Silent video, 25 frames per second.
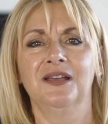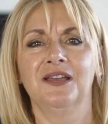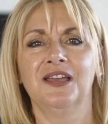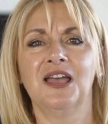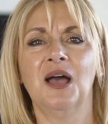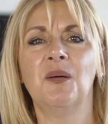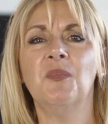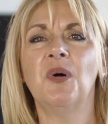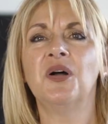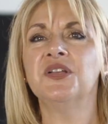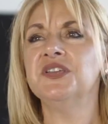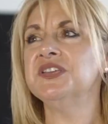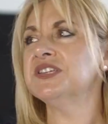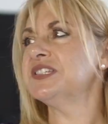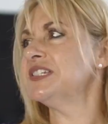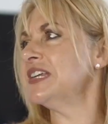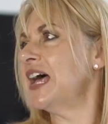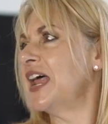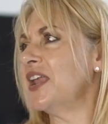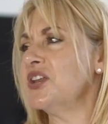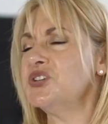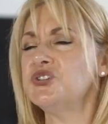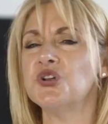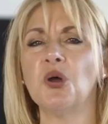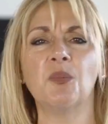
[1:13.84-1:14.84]
Come on, you
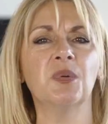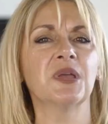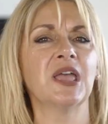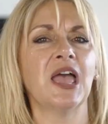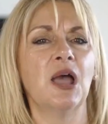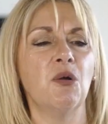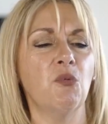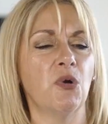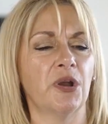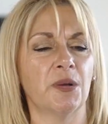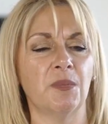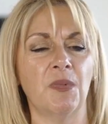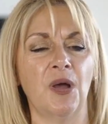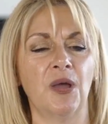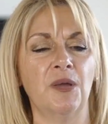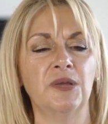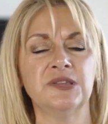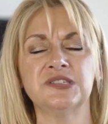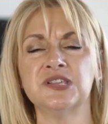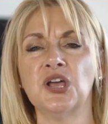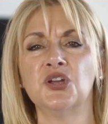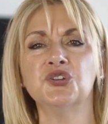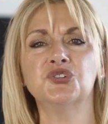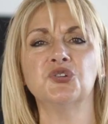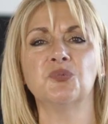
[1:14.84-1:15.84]
start a job and go, when do my
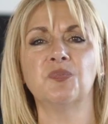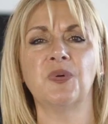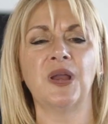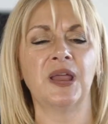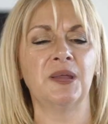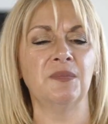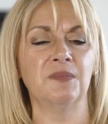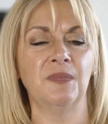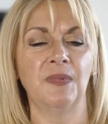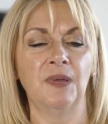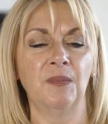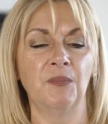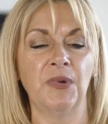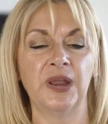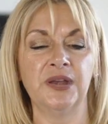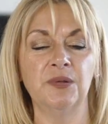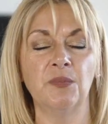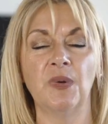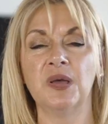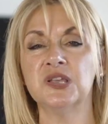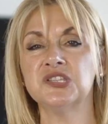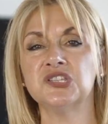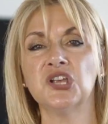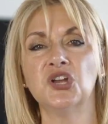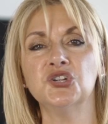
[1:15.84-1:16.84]

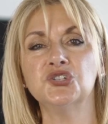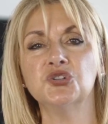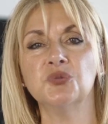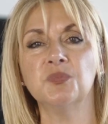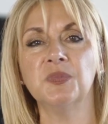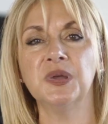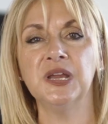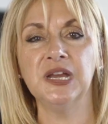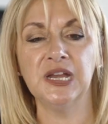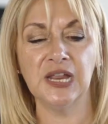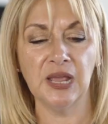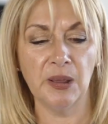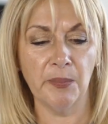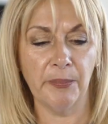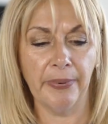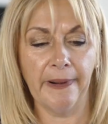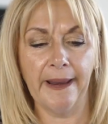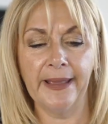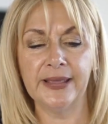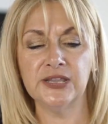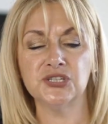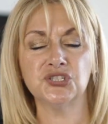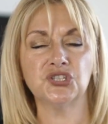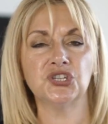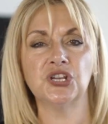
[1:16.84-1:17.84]
social media
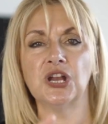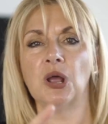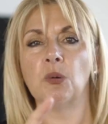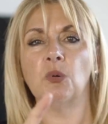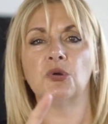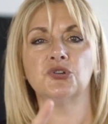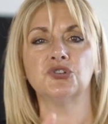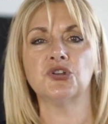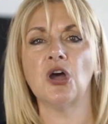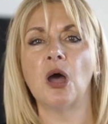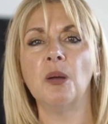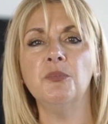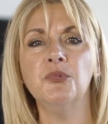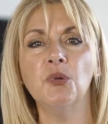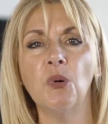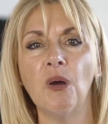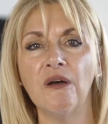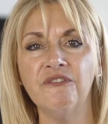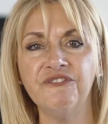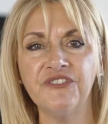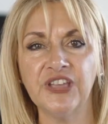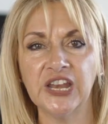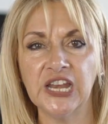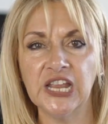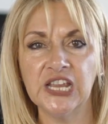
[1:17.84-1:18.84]
breaks? What time do
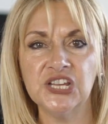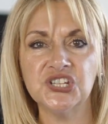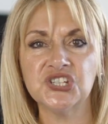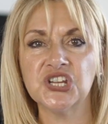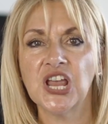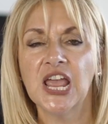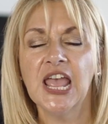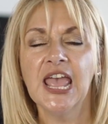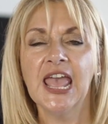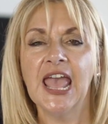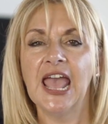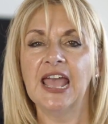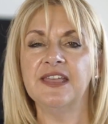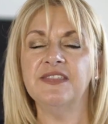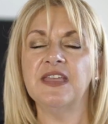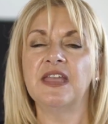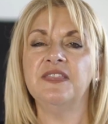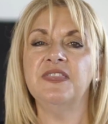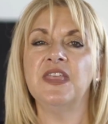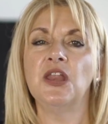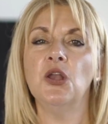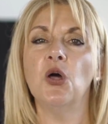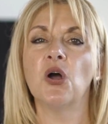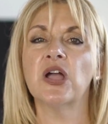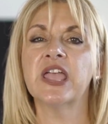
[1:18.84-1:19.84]
I finish? And
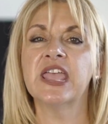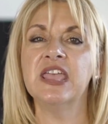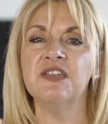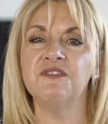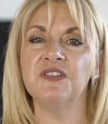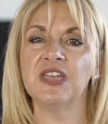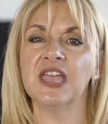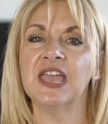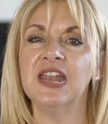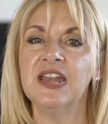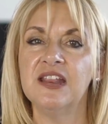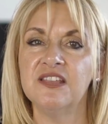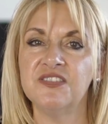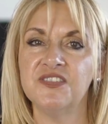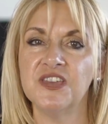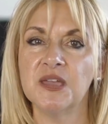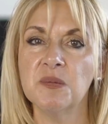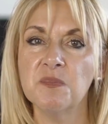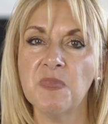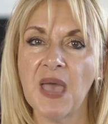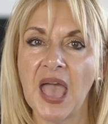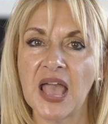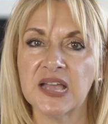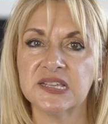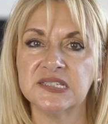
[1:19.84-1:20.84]
then they're not giving
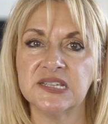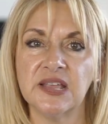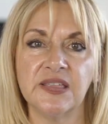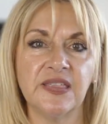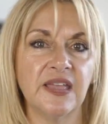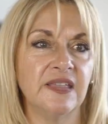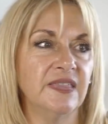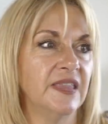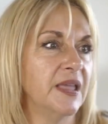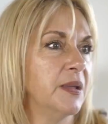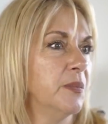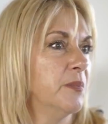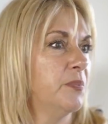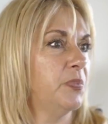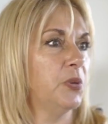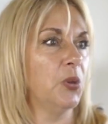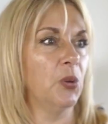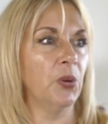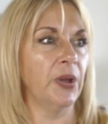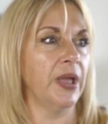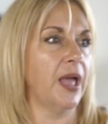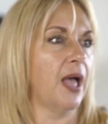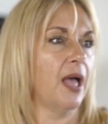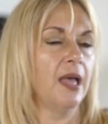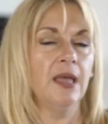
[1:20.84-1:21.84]
anything back. So then the
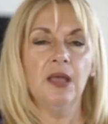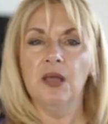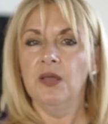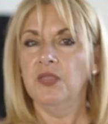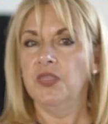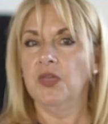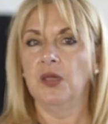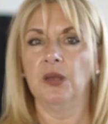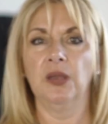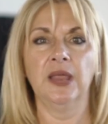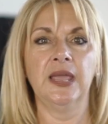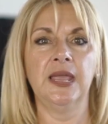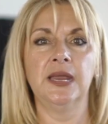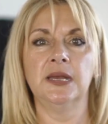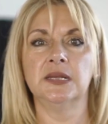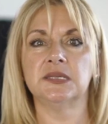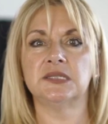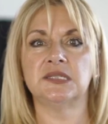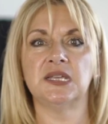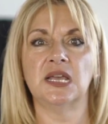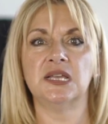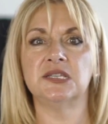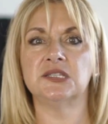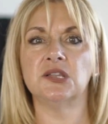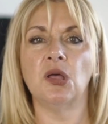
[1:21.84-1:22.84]
employer, the leader
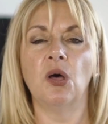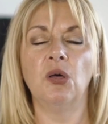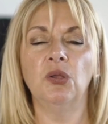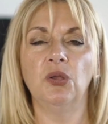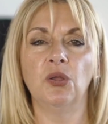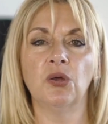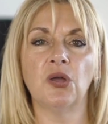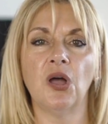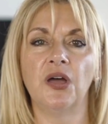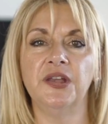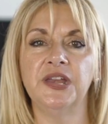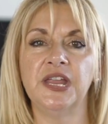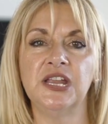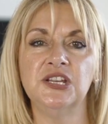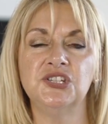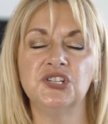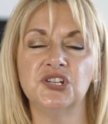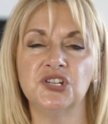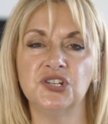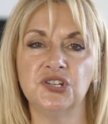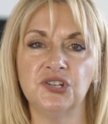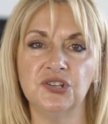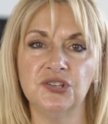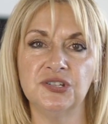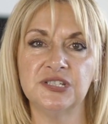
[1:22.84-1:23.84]
says, oh, look, I need you
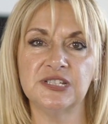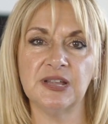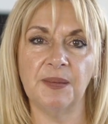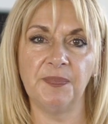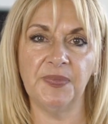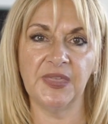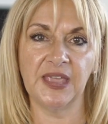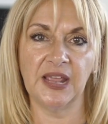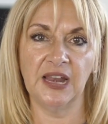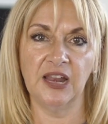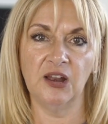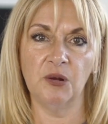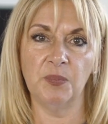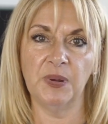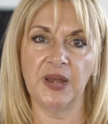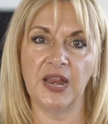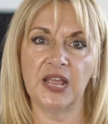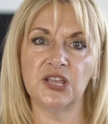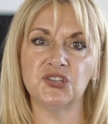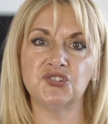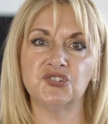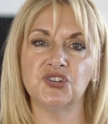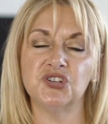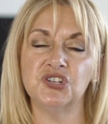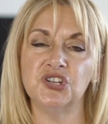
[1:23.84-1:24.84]
to do something a little bit
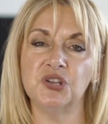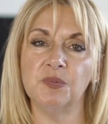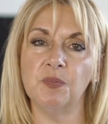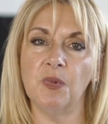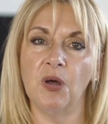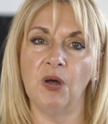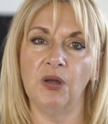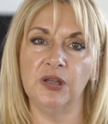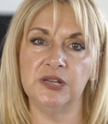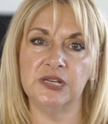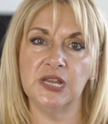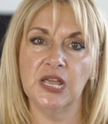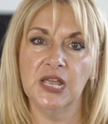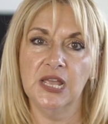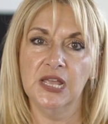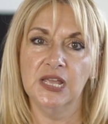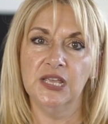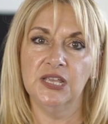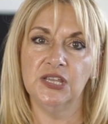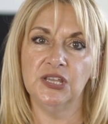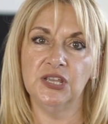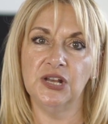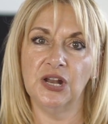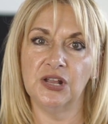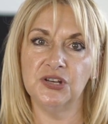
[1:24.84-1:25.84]
extra. Do you mind,
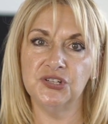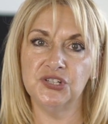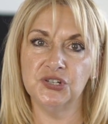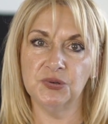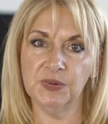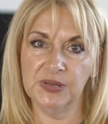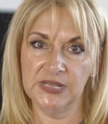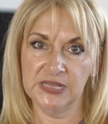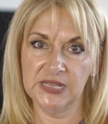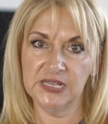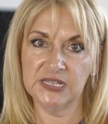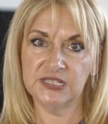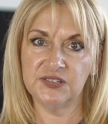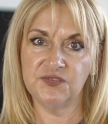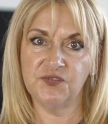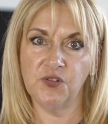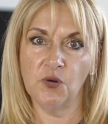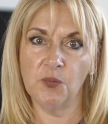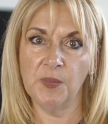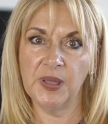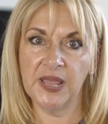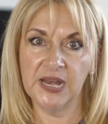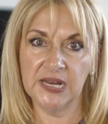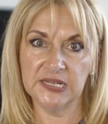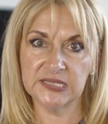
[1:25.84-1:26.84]
doing this
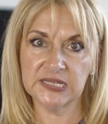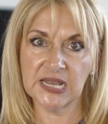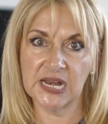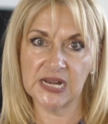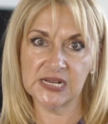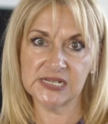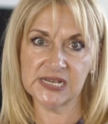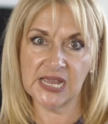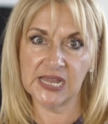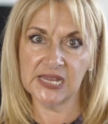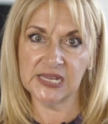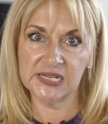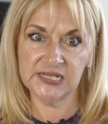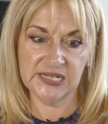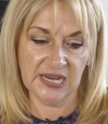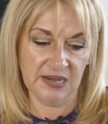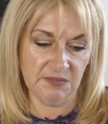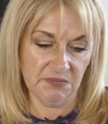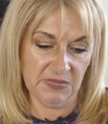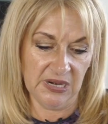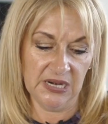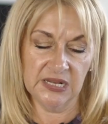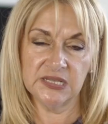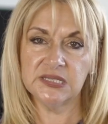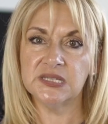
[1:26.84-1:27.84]
for me? And it's going to take you
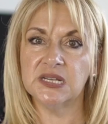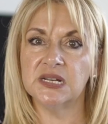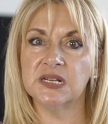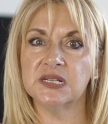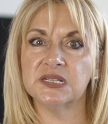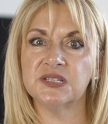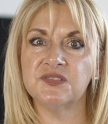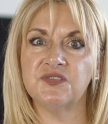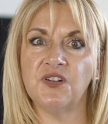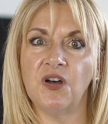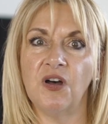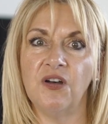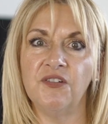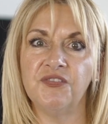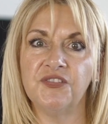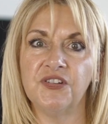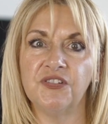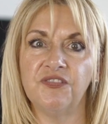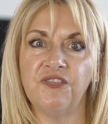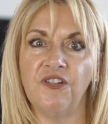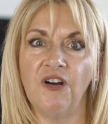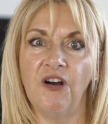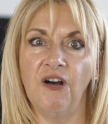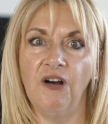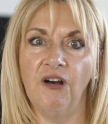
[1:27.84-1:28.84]
10 minutes and it's 5
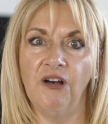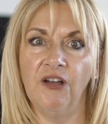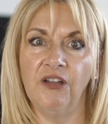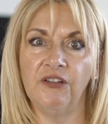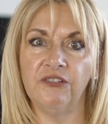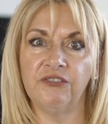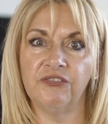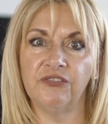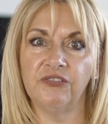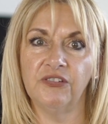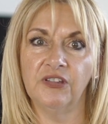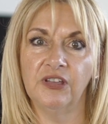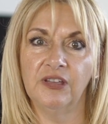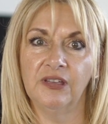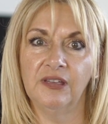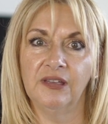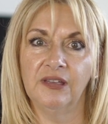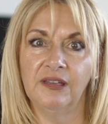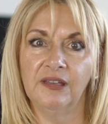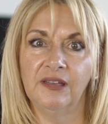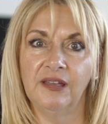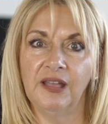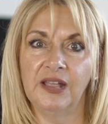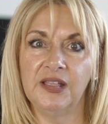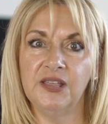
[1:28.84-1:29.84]
to 5.
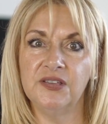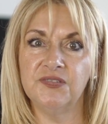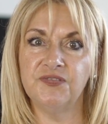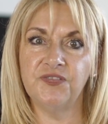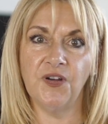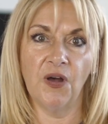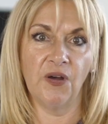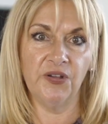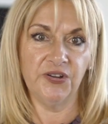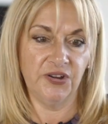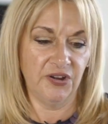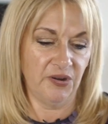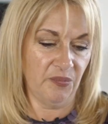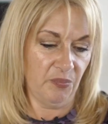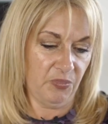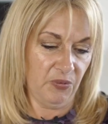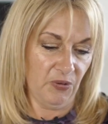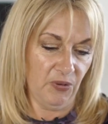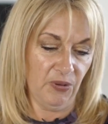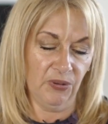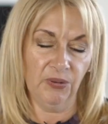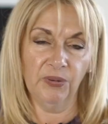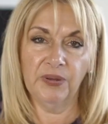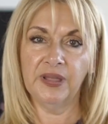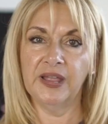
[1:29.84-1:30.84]
And you find an
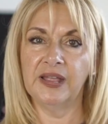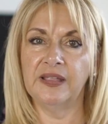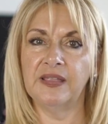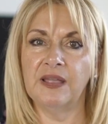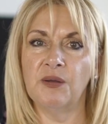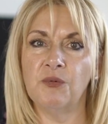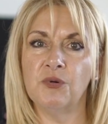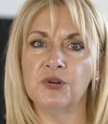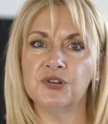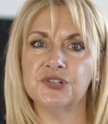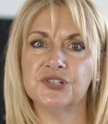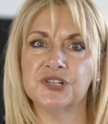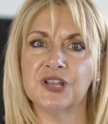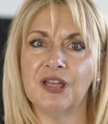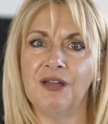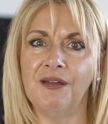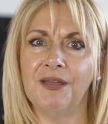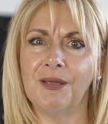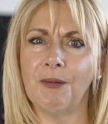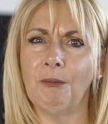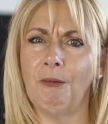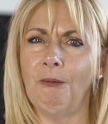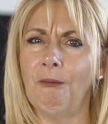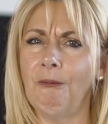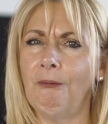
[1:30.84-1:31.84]
employer looking at their watch
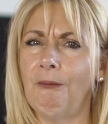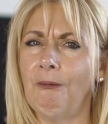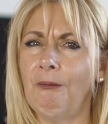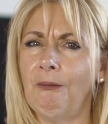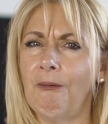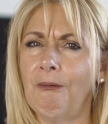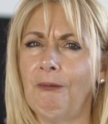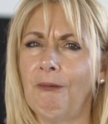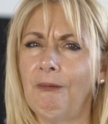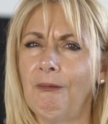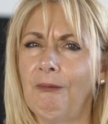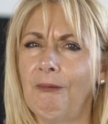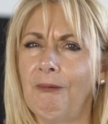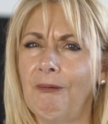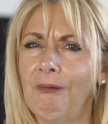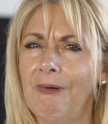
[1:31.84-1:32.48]
going, oh,